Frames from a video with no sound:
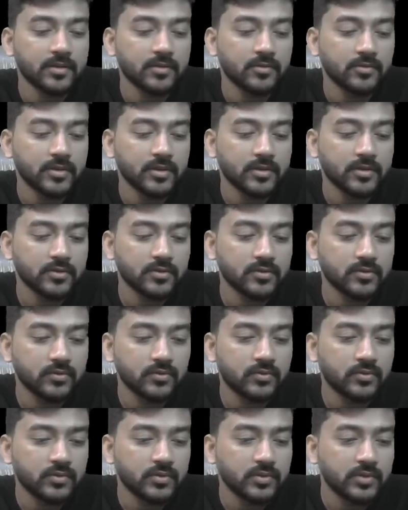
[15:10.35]
Okay, so
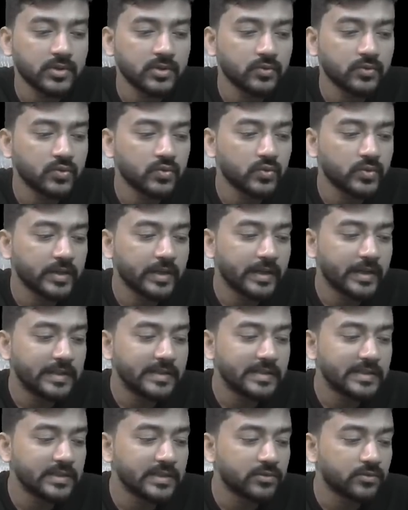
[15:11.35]
you should get
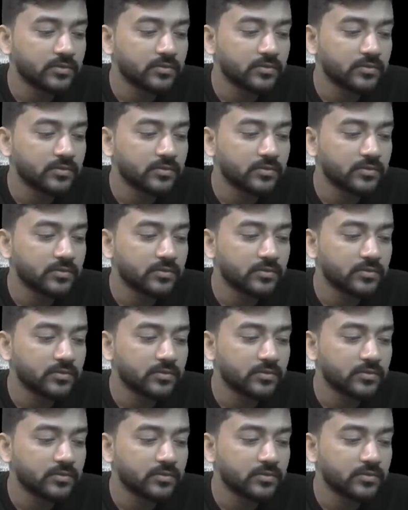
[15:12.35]
0.